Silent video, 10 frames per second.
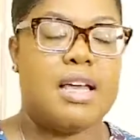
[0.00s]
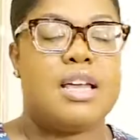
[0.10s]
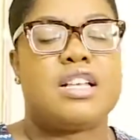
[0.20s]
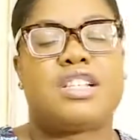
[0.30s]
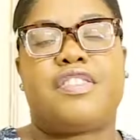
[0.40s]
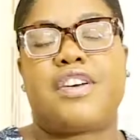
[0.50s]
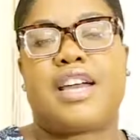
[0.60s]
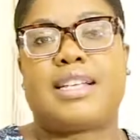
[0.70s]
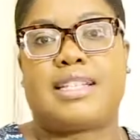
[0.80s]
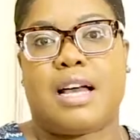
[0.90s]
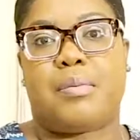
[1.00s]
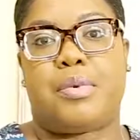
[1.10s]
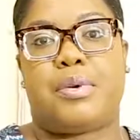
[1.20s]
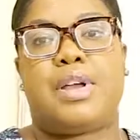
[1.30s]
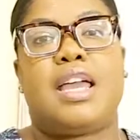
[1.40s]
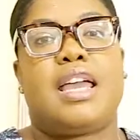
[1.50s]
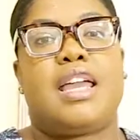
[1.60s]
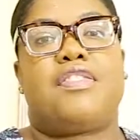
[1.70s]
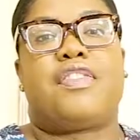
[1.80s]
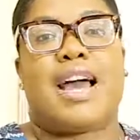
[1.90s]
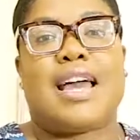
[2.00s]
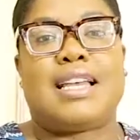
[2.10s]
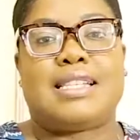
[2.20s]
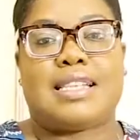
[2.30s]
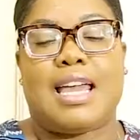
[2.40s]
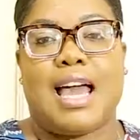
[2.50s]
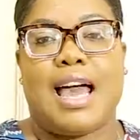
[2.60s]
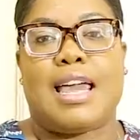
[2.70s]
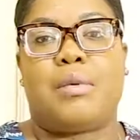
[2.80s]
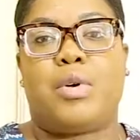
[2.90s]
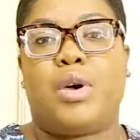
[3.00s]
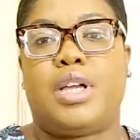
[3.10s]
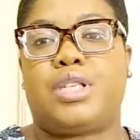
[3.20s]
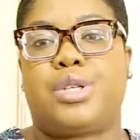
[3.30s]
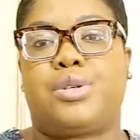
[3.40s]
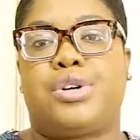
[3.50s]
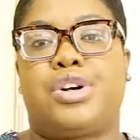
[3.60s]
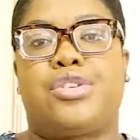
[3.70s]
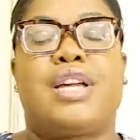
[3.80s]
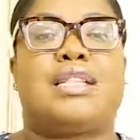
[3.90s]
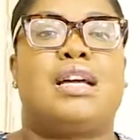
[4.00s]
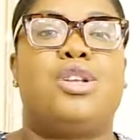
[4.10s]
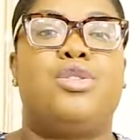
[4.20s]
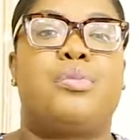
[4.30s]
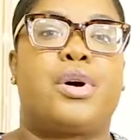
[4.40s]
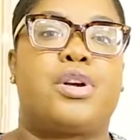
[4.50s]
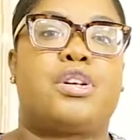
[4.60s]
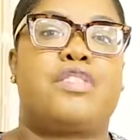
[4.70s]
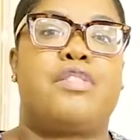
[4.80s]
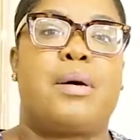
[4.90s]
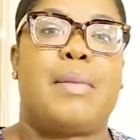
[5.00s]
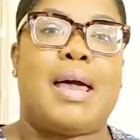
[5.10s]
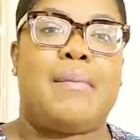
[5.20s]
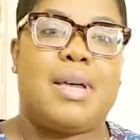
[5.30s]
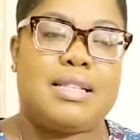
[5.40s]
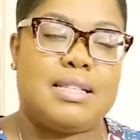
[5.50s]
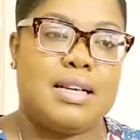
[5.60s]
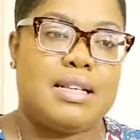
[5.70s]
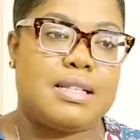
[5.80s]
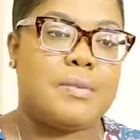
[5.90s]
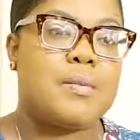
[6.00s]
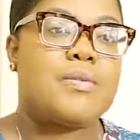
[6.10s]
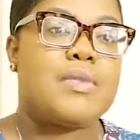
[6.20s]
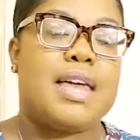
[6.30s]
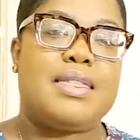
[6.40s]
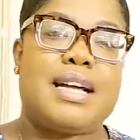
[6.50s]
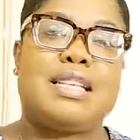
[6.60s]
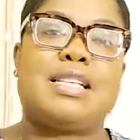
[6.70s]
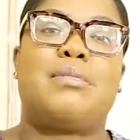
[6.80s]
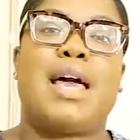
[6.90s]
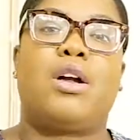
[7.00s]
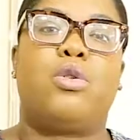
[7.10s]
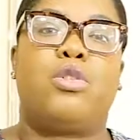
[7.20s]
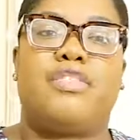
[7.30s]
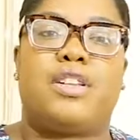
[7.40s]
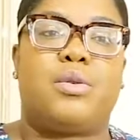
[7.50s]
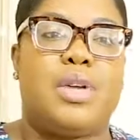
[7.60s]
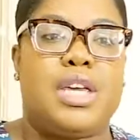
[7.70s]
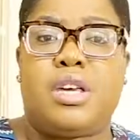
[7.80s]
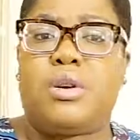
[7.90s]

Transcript: So, for example, if I say I am going to create a new product for my business, that is my goal for the week.